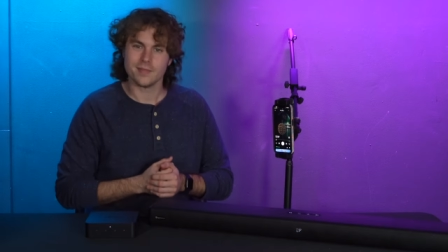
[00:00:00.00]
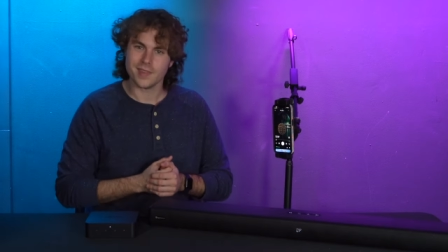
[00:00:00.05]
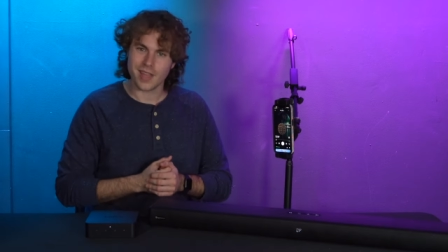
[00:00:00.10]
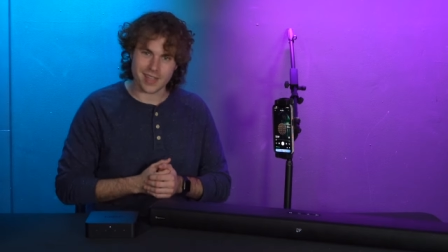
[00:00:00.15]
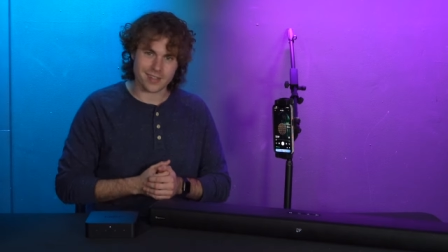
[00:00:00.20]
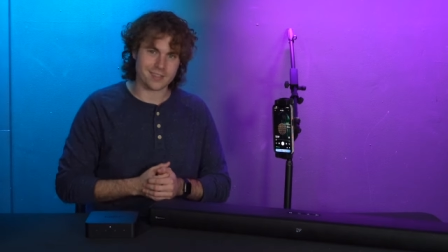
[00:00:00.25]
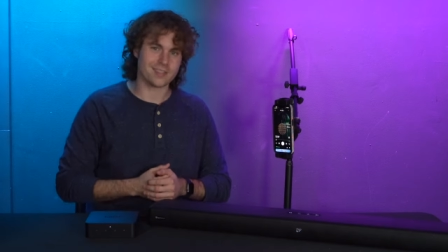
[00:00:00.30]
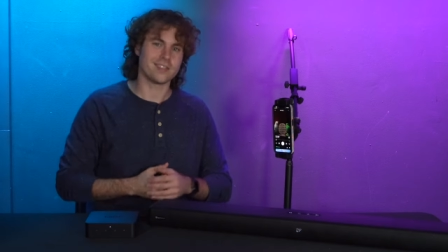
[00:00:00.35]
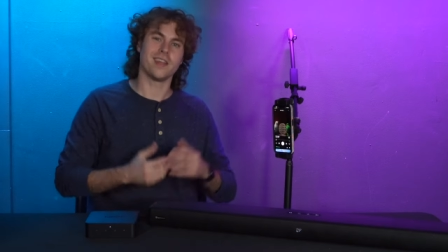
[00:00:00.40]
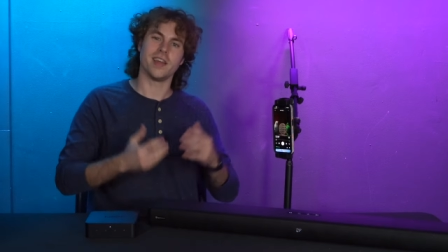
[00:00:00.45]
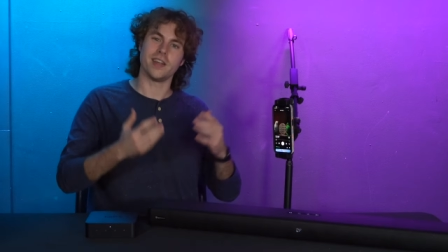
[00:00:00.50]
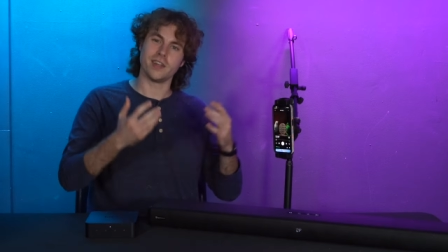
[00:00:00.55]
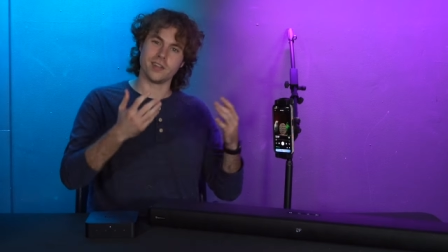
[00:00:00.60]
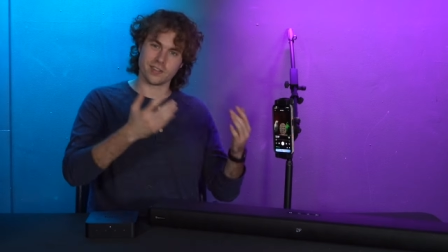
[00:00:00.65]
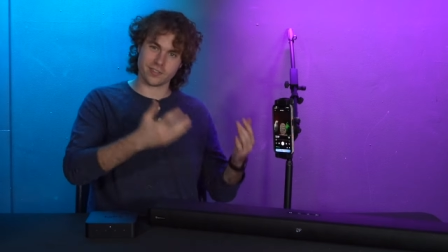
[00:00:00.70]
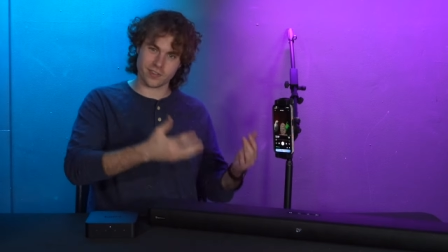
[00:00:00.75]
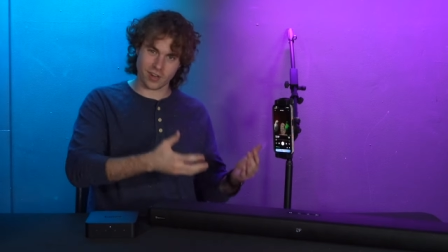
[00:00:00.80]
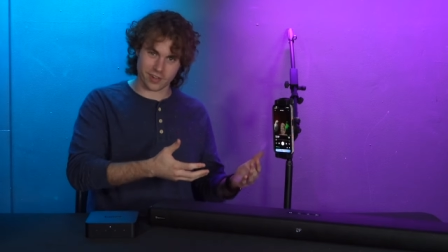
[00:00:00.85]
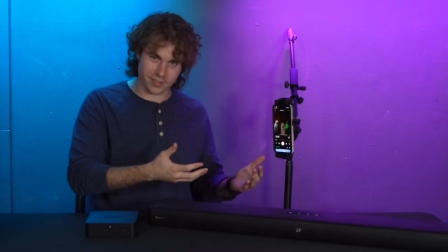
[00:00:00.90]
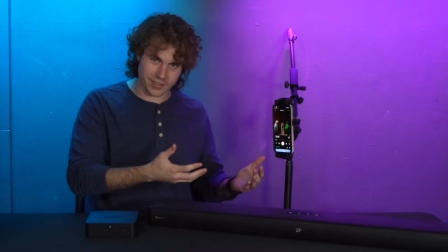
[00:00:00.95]
Nice, then
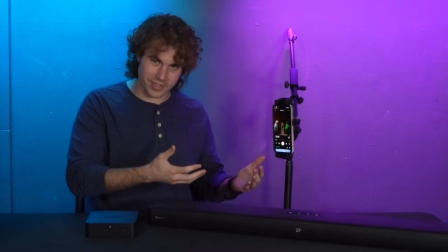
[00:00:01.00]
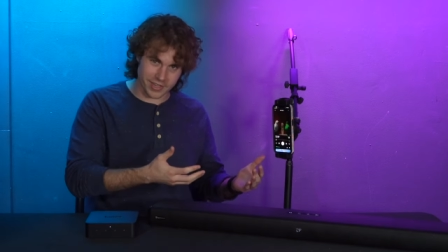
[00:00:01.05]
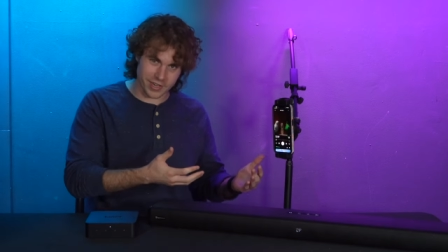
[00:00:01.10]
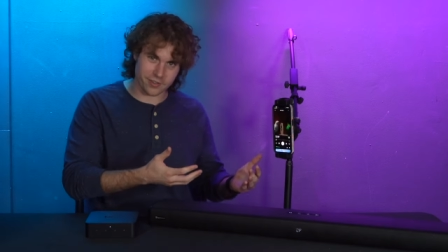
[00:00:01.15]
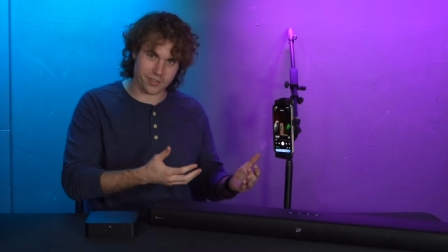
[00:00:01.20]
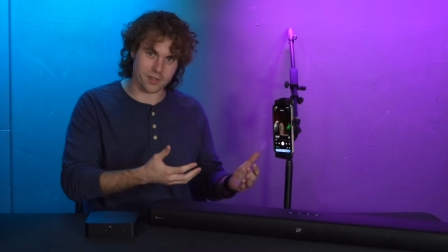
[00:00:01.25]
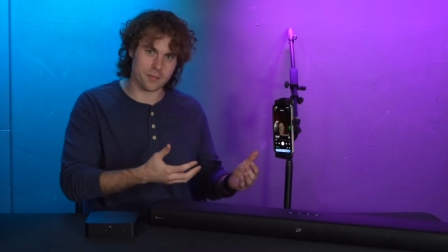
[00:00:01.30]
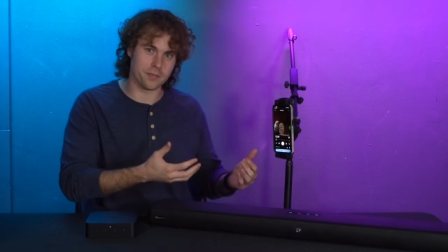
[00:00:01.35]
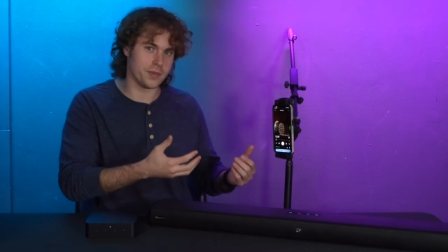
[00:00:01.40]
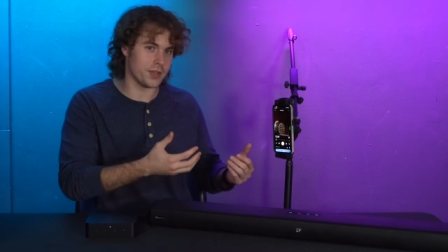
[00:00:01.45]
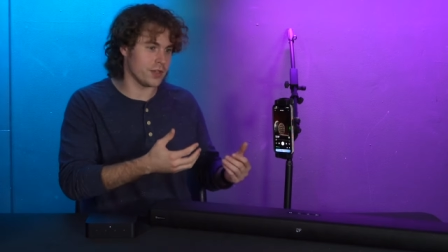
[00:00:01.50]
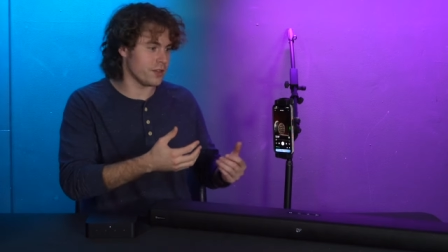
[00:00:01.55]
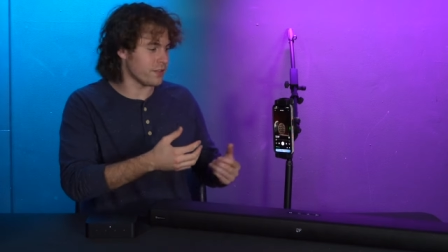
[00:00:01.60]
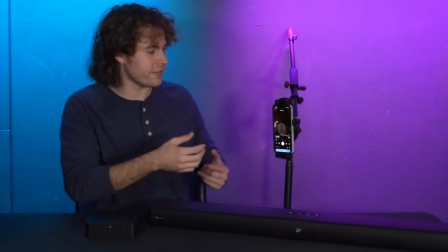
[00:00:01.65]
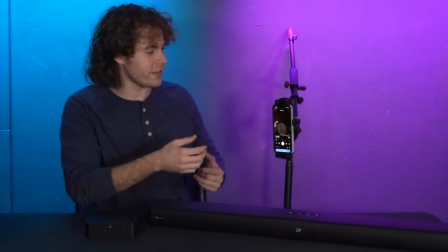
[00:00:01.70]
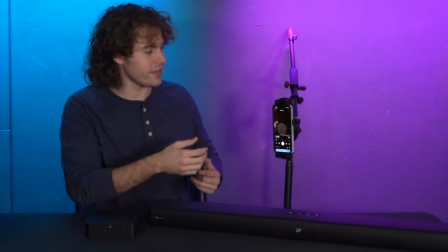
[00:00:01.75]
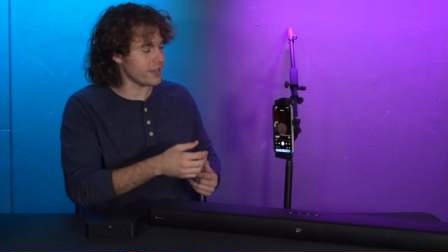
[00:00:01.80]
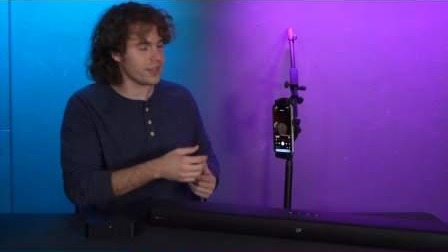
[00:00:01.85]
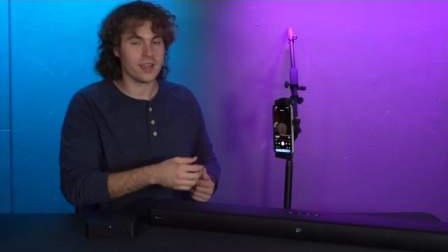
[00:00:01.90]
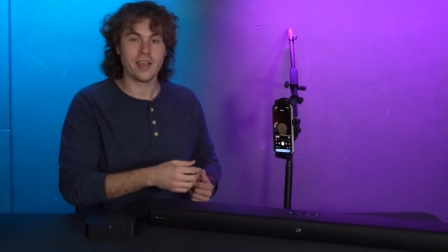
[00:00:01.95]
you'll start to hear the
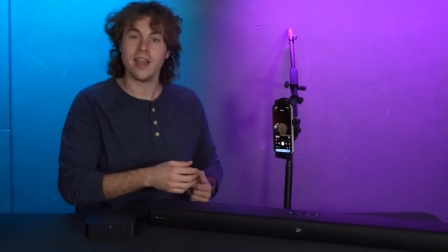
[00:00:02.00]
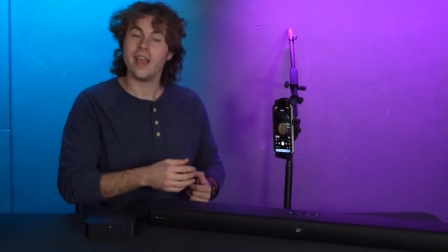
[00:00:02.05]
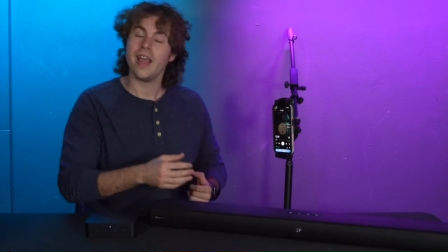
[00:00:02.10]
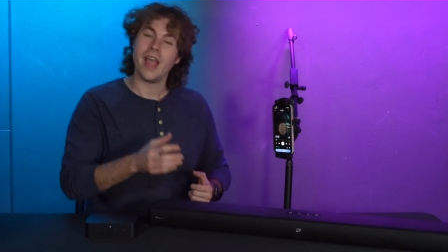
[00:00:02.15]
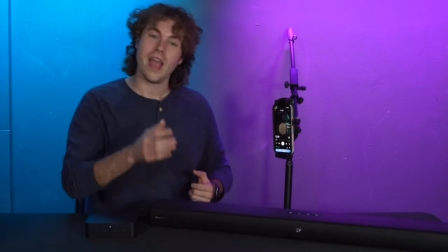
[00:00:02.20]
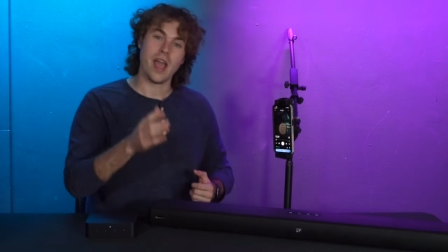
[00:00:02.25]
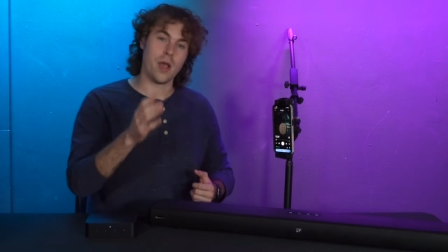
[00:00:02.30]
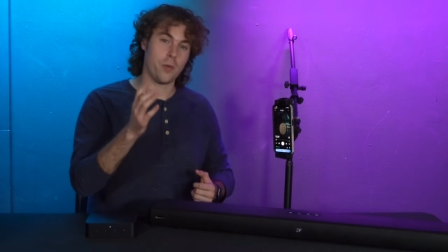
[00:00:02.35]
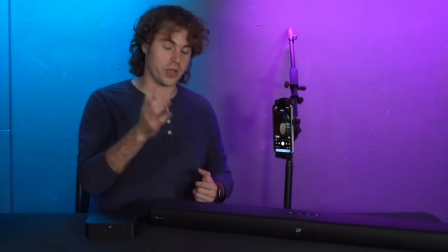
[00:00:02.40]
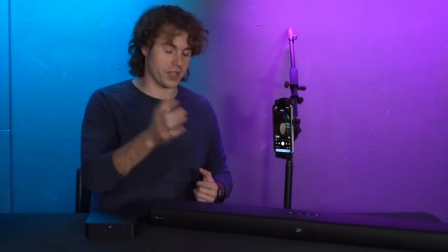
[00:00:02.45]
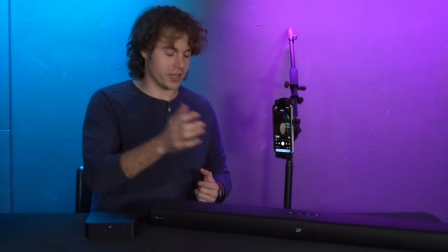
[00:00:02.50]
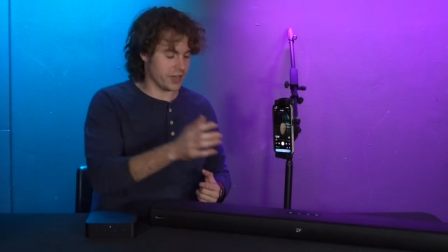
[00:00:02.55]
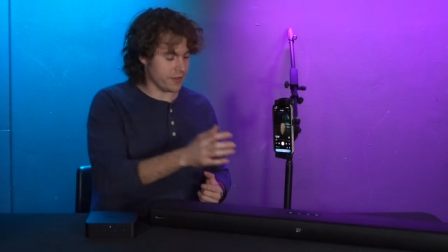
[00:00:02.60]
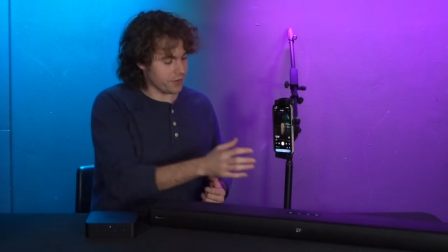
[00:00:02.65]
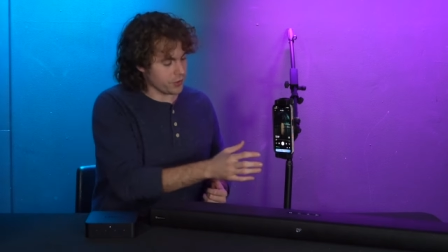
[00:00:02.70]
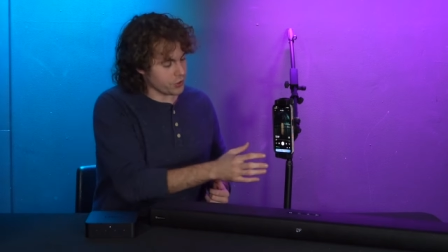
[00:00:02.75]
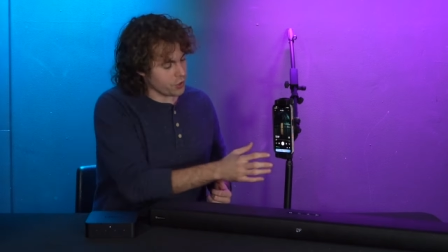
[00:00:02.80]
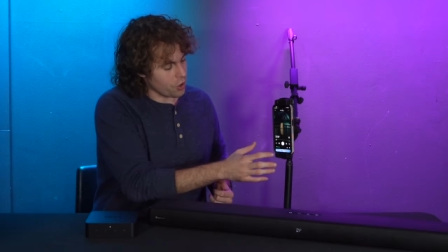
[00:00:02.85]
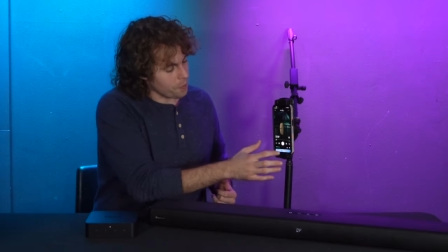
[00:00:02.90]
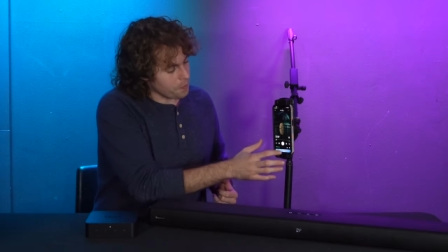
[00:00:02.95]
music, and we can
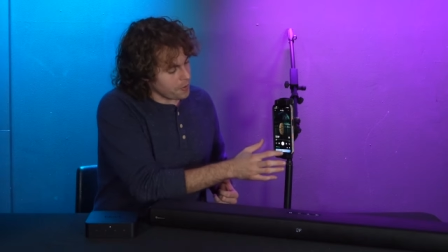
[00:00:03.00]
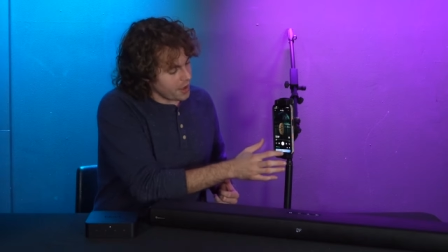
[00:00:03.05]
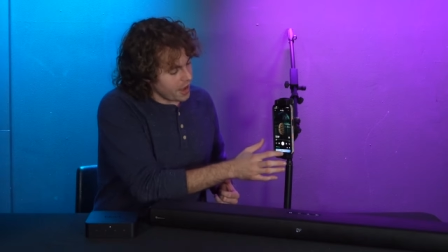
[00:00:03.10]
even go